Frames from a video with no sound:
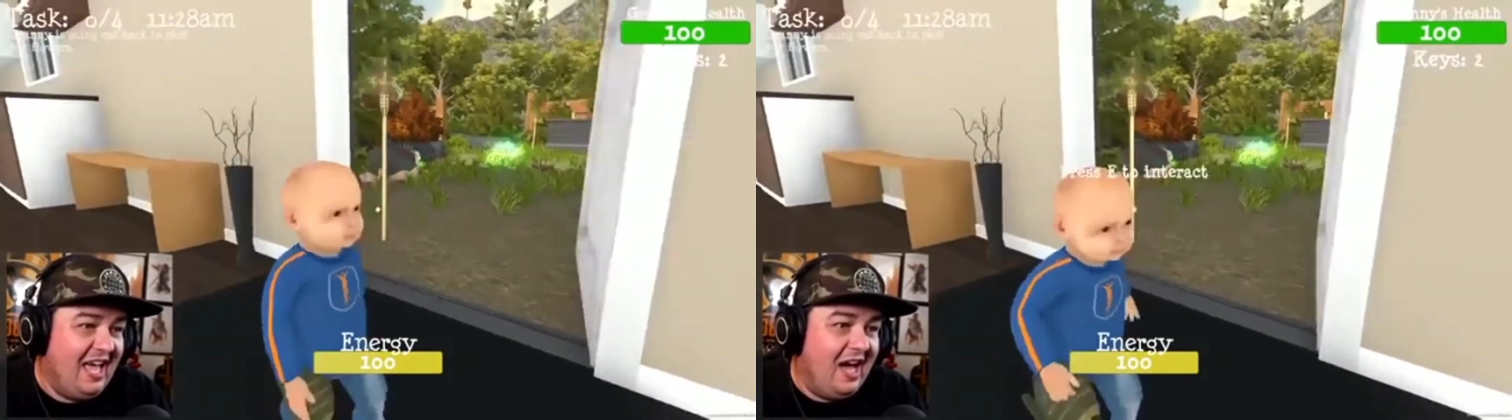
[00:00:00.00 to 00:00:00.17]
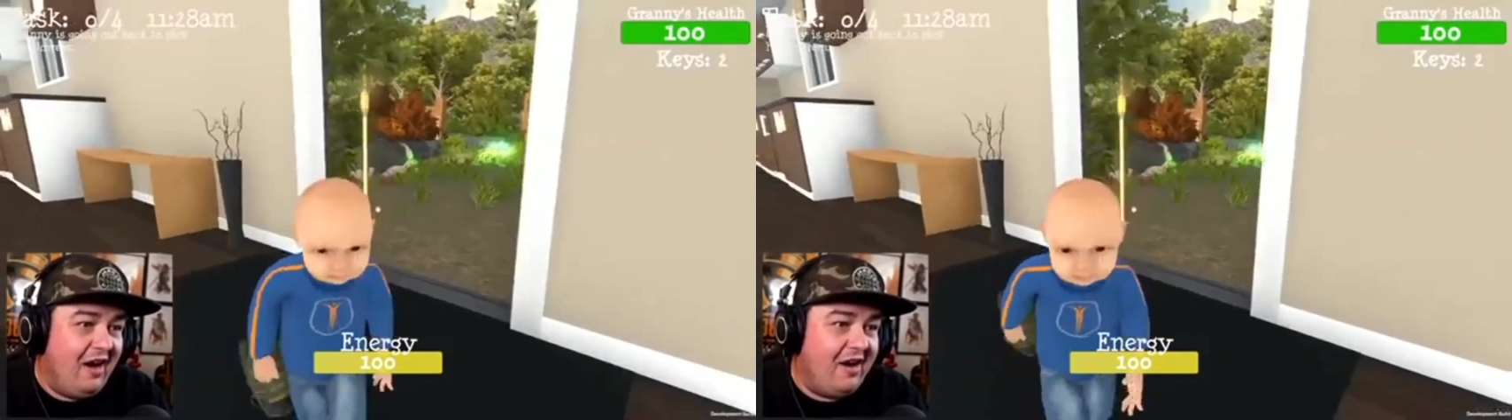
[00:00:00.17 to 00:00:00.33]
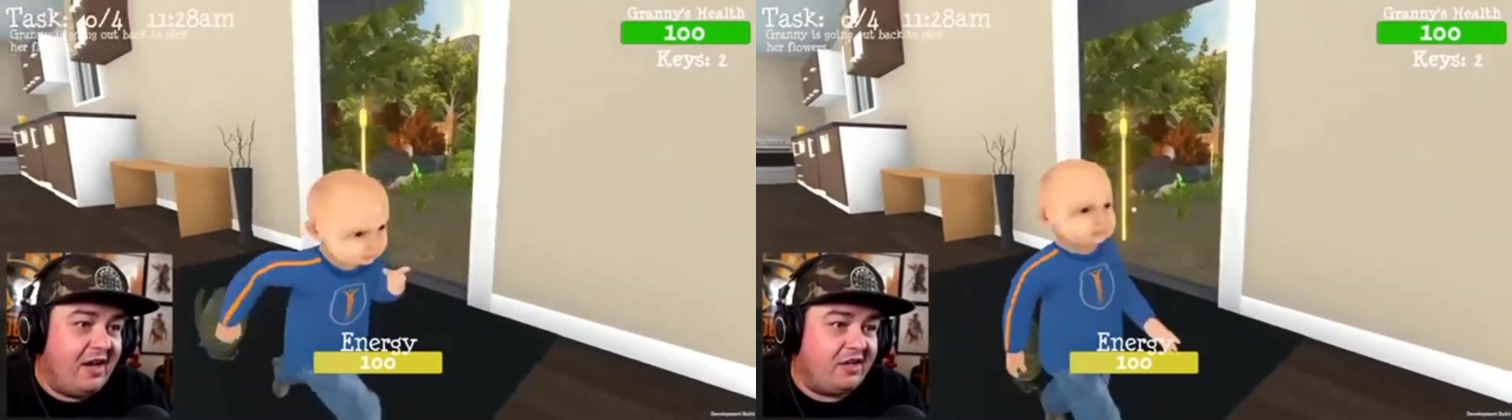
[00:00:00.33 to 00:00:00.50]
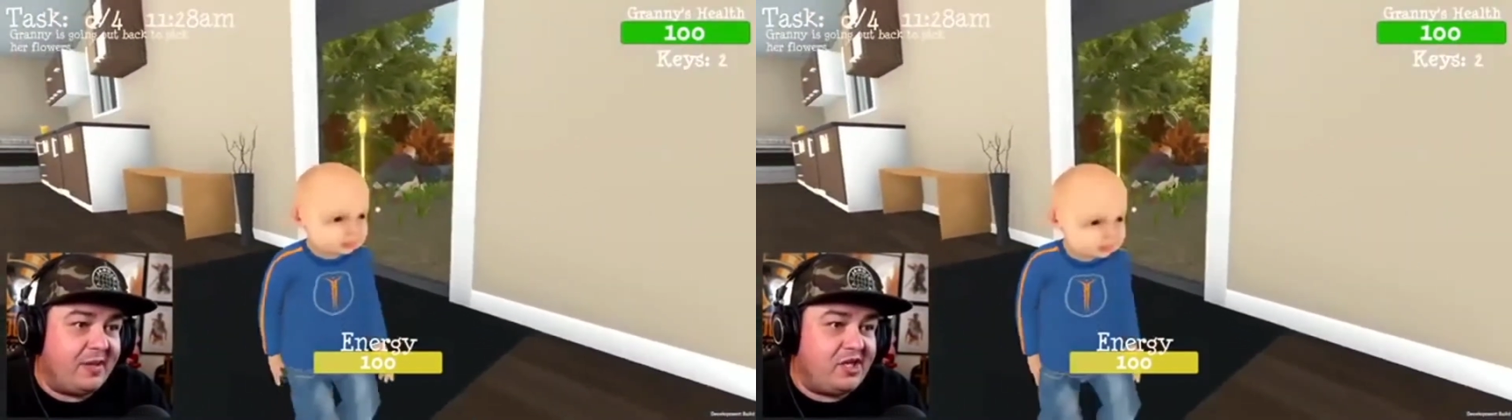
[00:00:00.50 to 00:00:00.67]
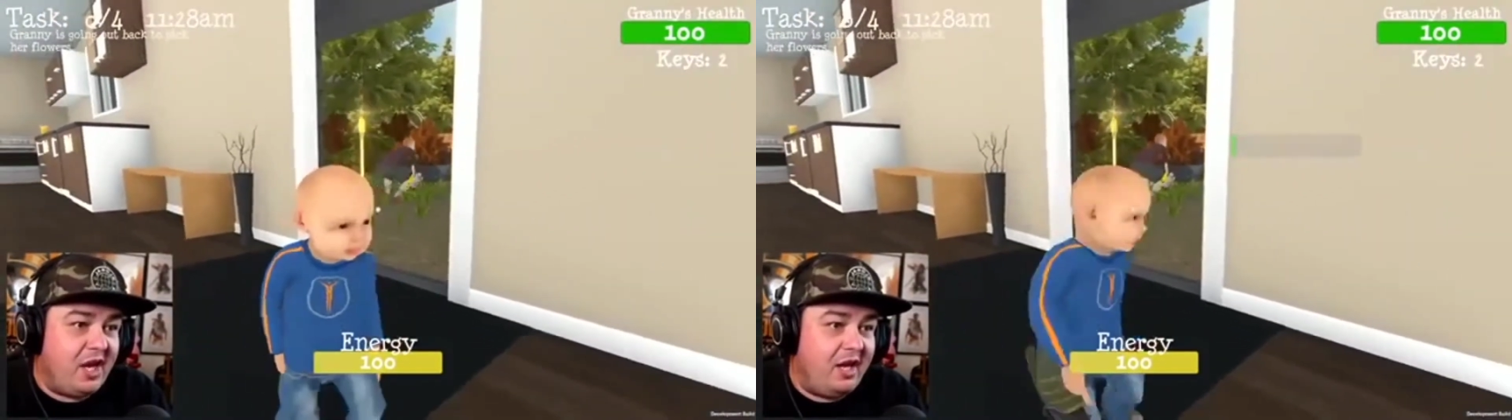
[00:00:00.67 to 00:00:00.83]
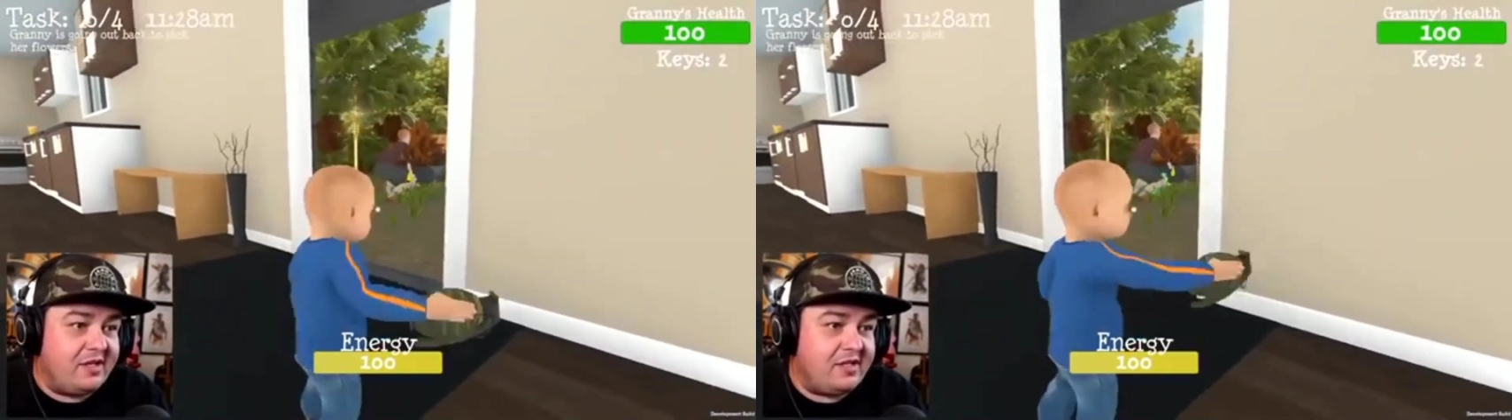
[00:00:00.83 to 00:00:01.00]
Right, now's my
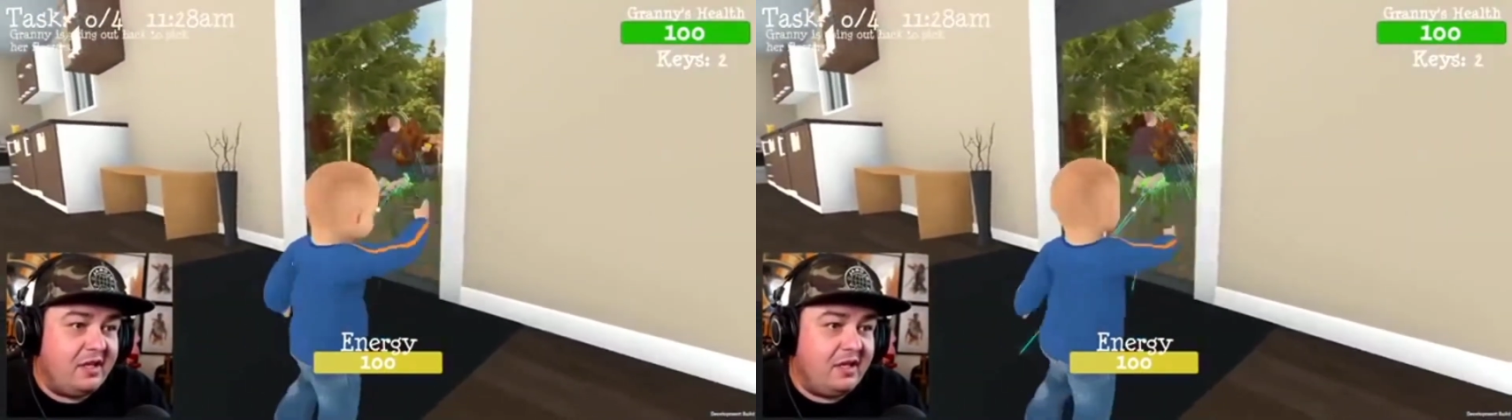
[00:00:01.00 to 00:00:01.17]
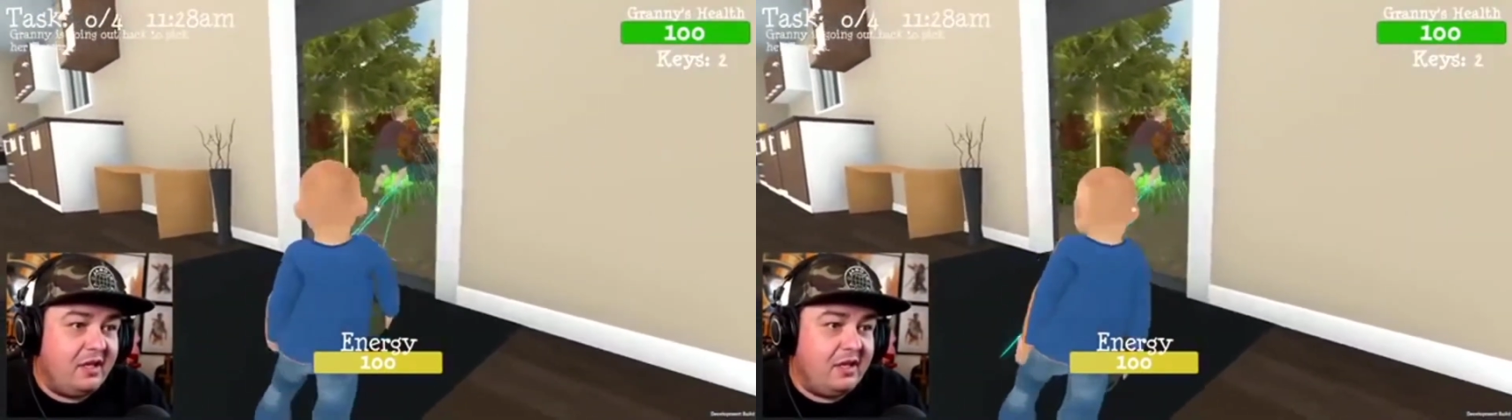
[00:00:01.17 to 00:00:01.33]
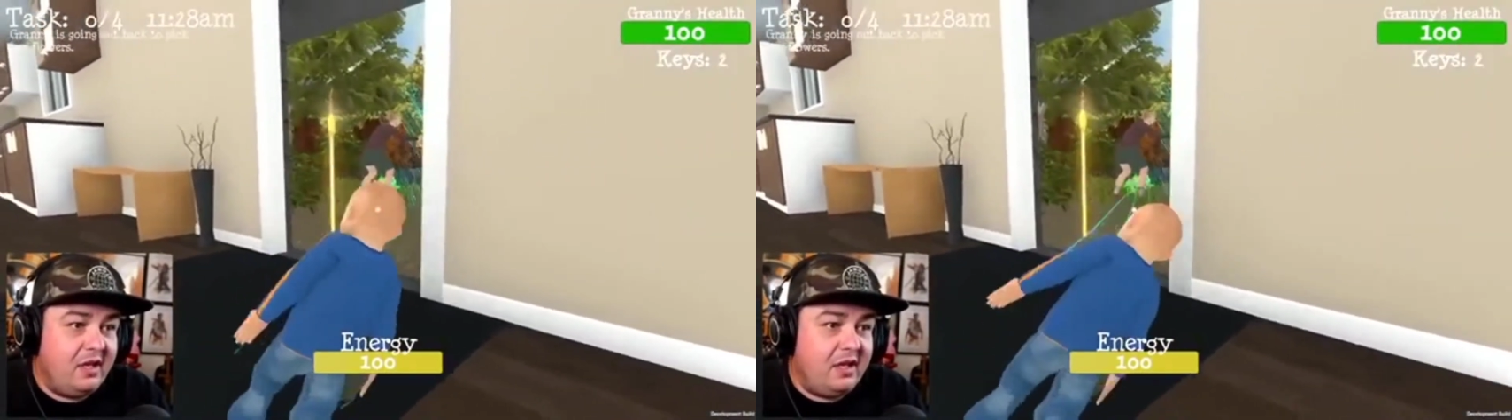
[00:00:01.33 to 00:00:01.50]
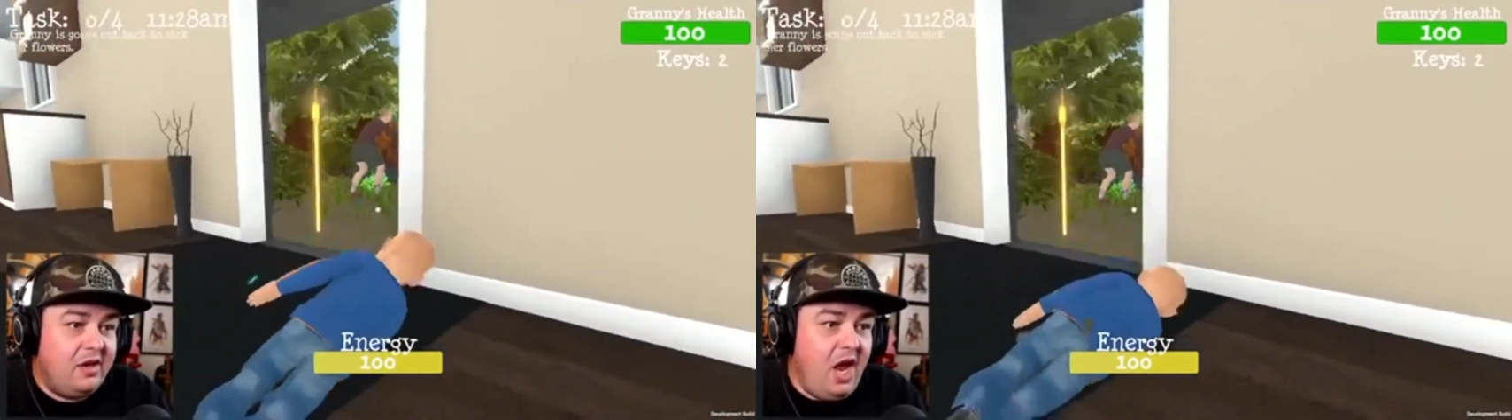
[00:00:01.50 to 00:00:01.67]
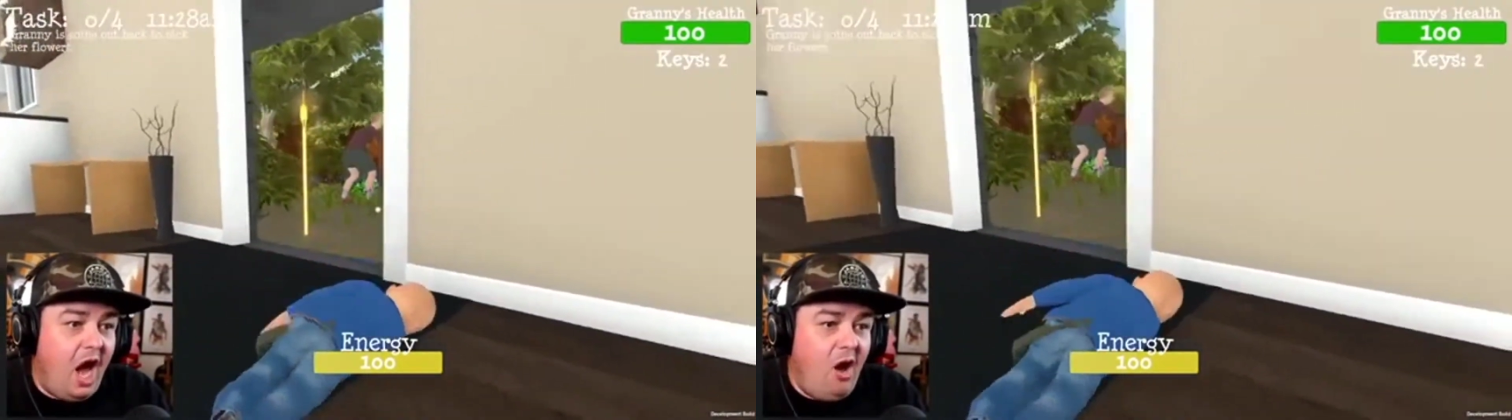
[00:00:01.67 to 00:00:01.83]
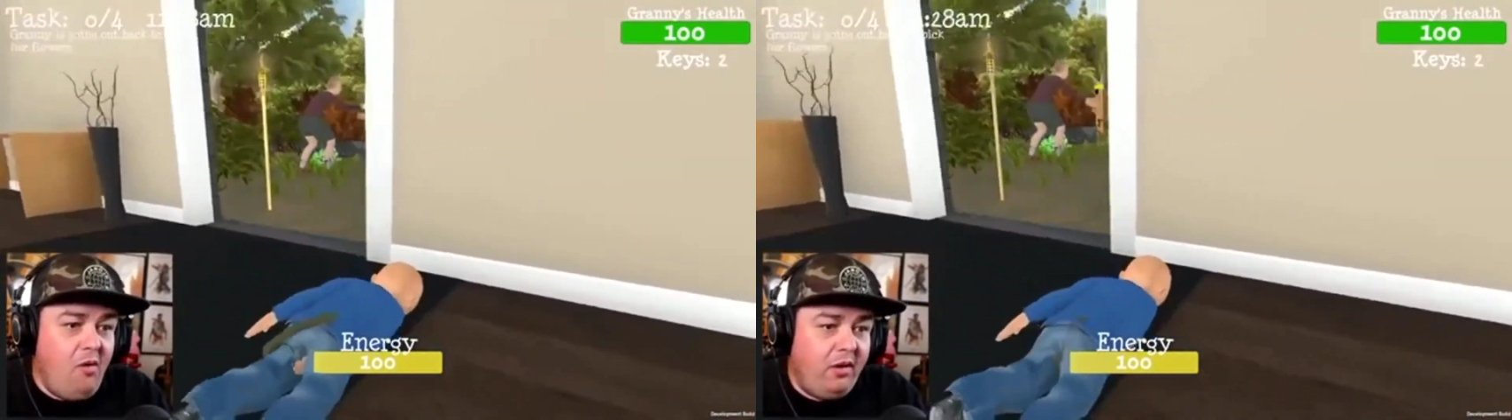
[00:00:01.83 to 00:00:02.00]
chance.
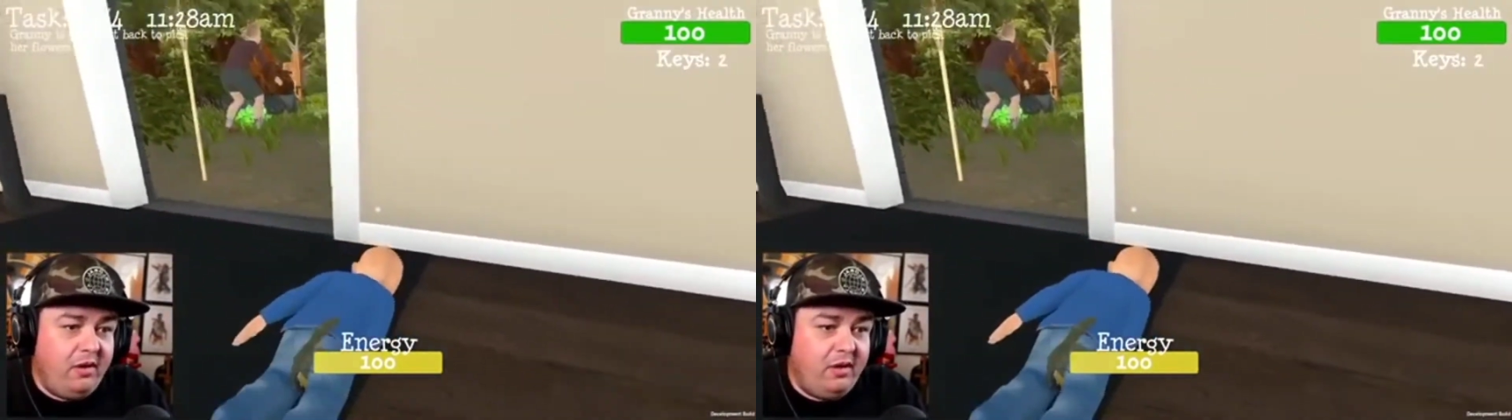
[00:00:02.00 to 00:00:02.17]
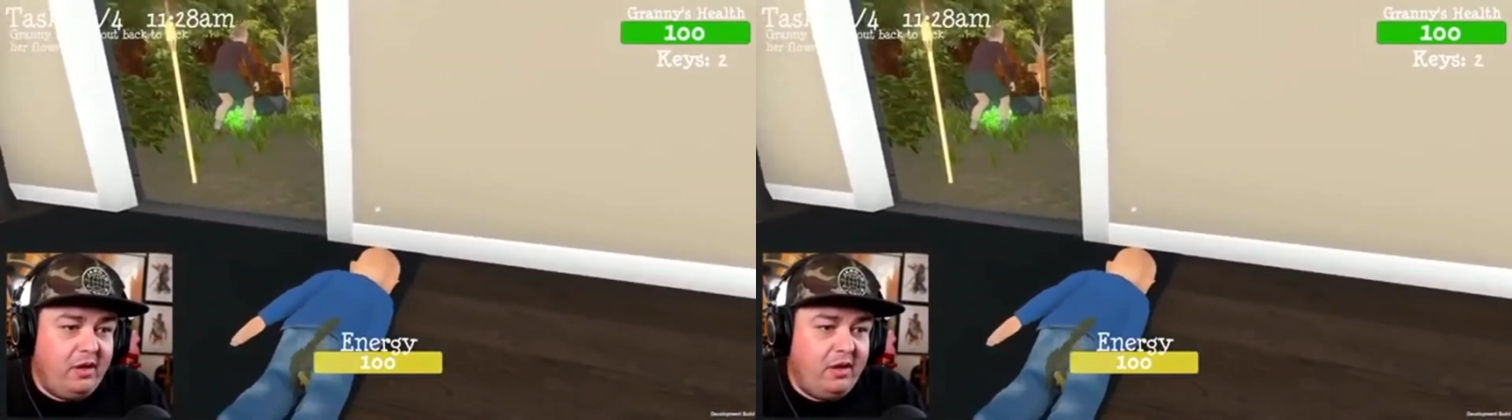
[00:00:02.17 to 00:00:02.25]
No!